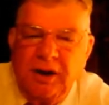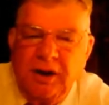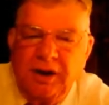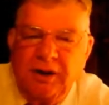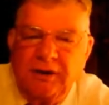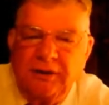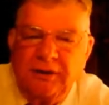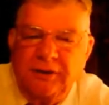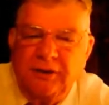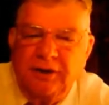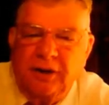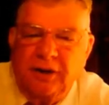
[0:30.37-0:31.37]
And
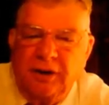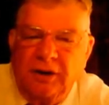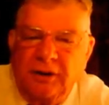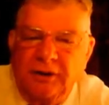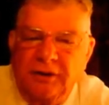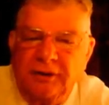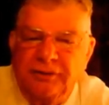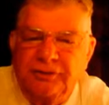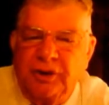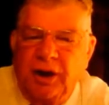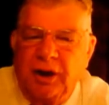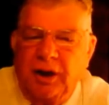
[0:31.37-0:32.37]
uh,
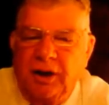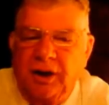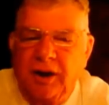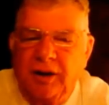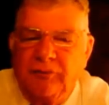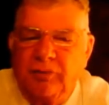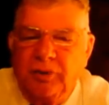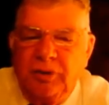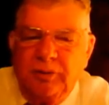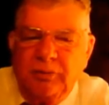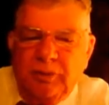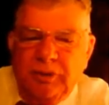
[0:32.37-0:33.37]
is uh, have
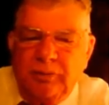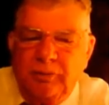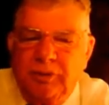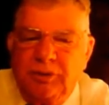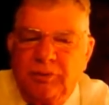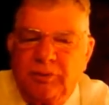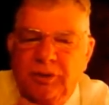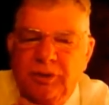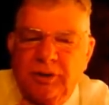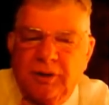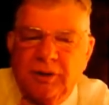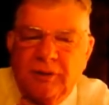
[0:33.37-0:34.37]
we we we,
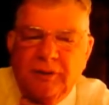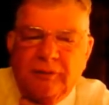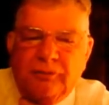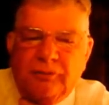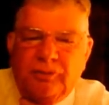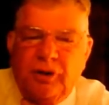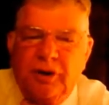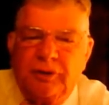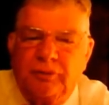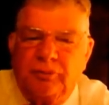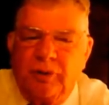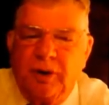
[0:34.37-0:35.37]
we uh,
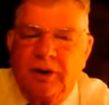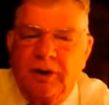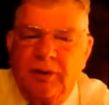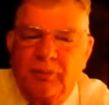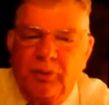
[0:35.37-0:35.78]
tried to wreck our